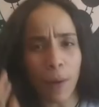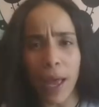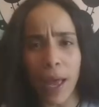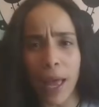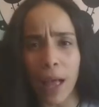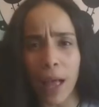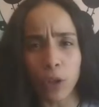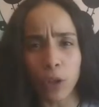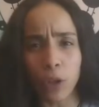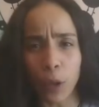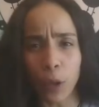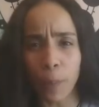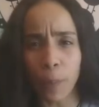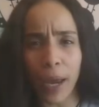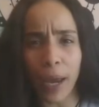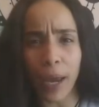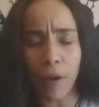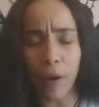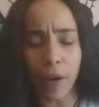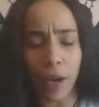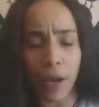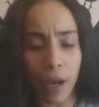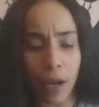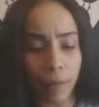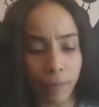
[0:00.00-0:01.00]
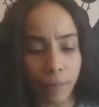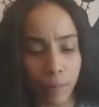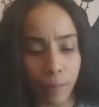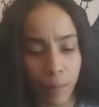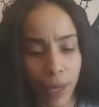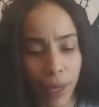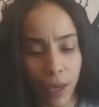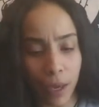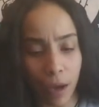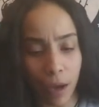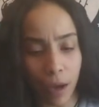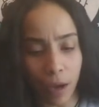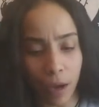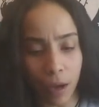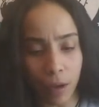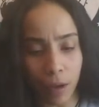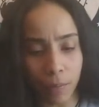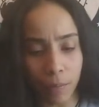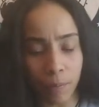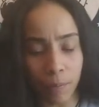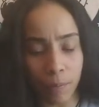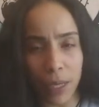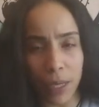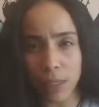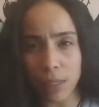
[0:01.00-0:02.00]
elderberry may
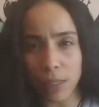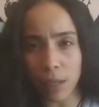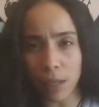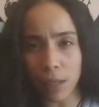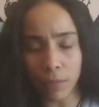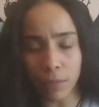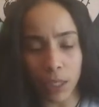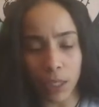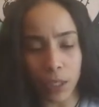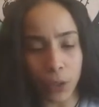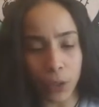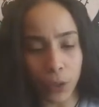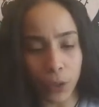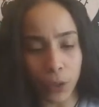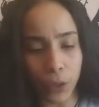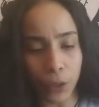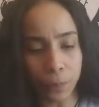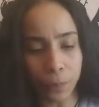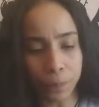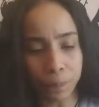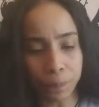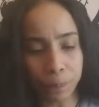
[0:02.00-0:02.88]
mean something to you.